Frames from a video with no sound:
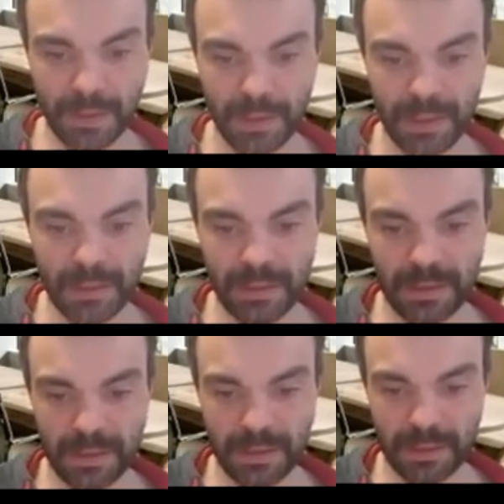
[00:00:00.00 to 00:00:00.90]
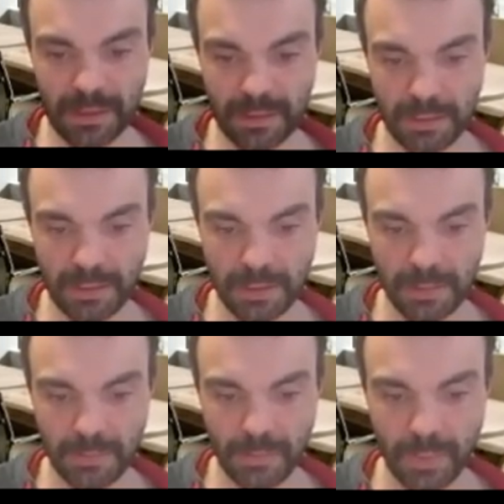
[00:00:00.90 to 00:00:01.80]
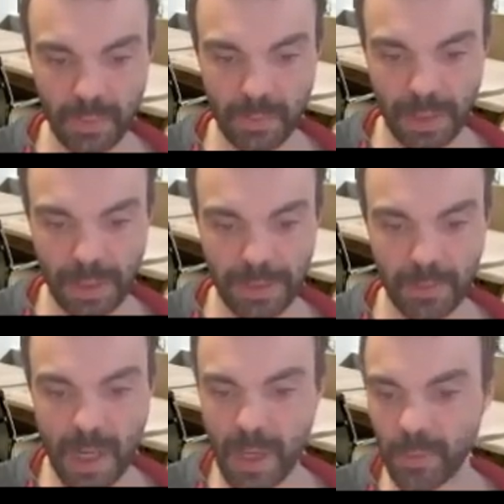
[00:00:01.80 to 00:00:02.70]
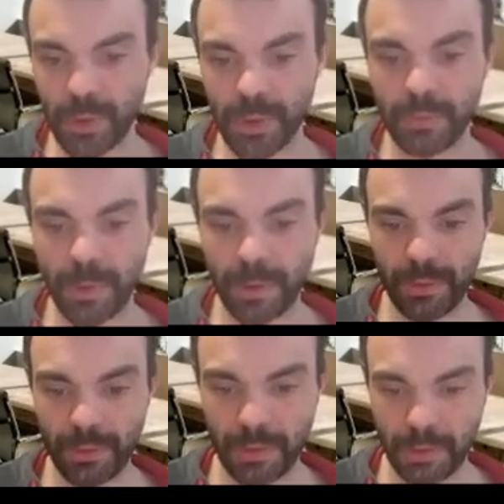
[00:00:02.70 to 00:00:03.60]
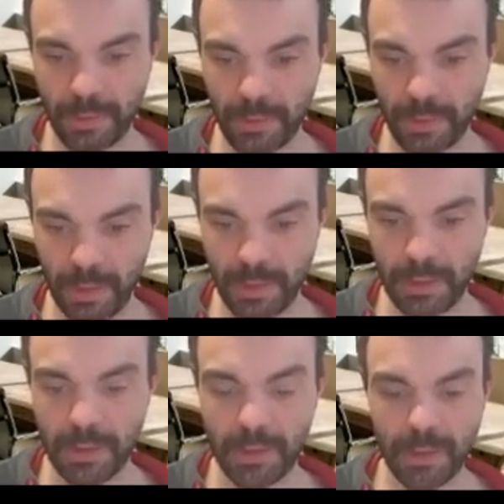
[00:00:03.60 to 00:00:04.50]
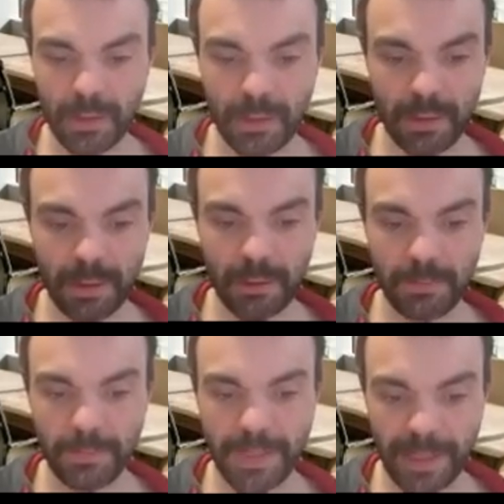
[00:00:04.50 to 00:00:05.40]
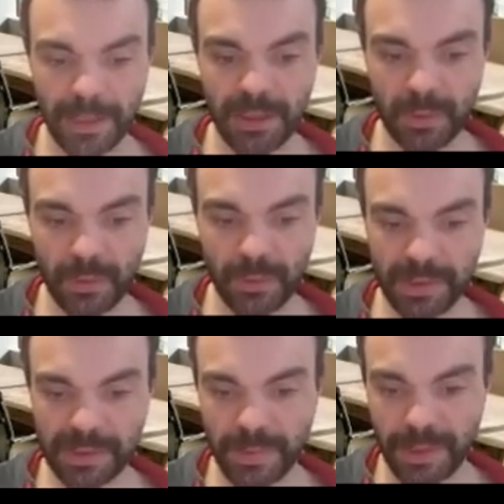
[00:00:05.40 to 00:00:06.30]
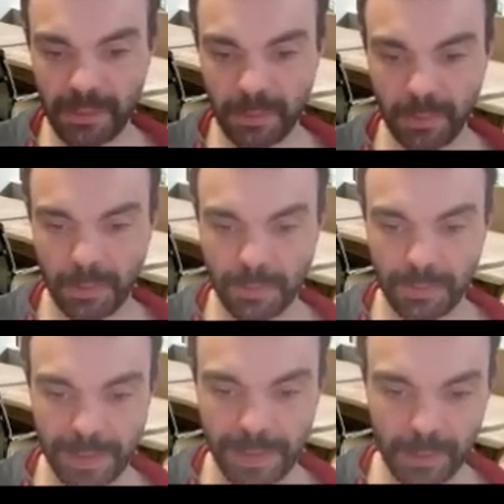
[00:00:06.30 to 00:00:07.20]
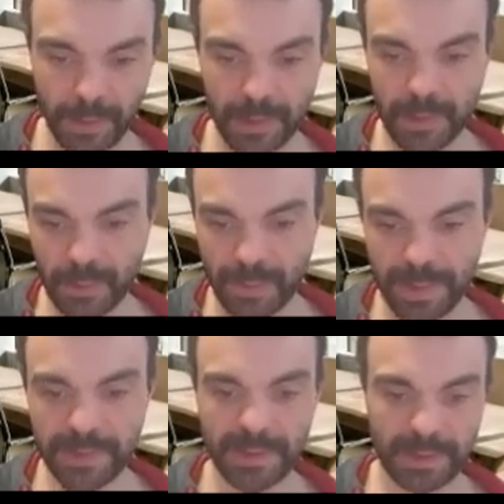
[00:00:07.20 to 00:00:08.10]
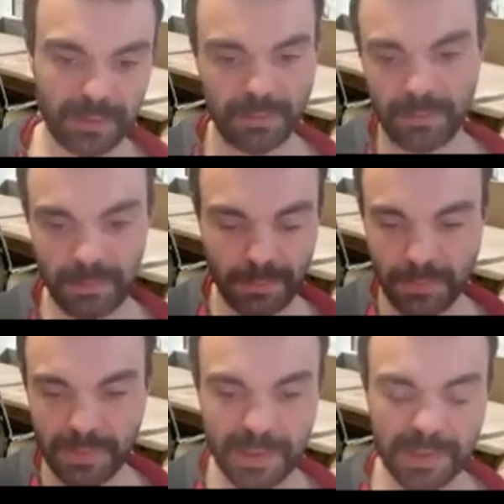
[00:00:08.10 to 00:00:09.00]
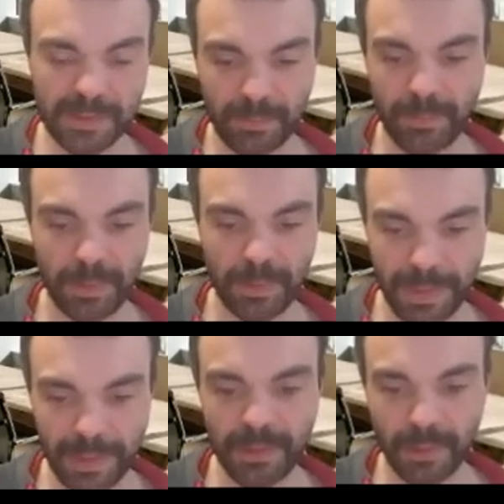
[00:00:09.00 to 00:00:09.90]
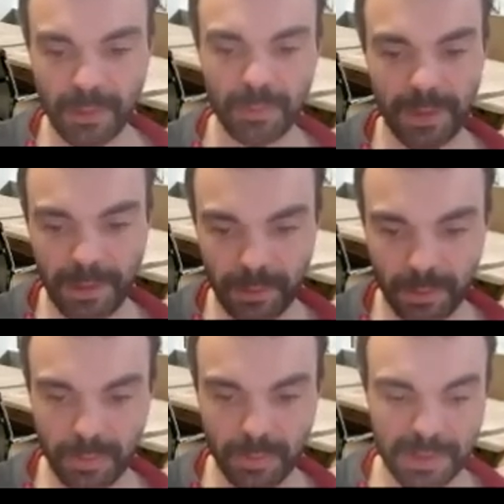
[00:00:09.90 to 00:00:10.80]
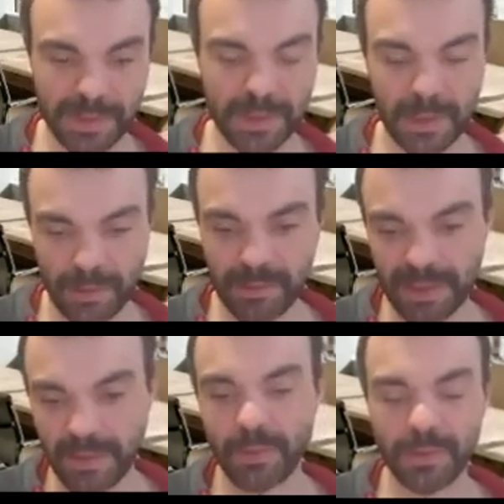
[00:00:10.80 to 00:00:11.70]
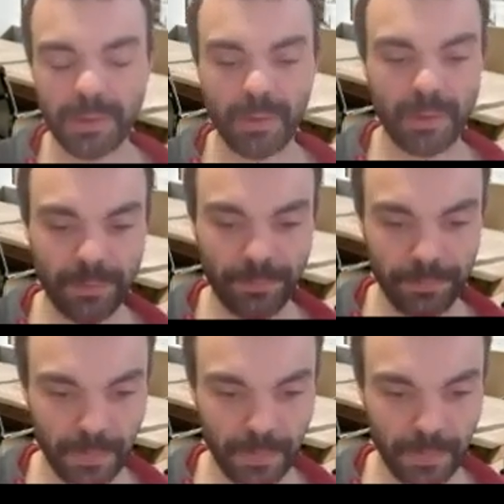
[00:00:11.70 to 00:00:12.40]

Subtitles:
And you played around with the editor that's available on planning.domains, or more precisely, it's editor.planning.domains. There's other content on there.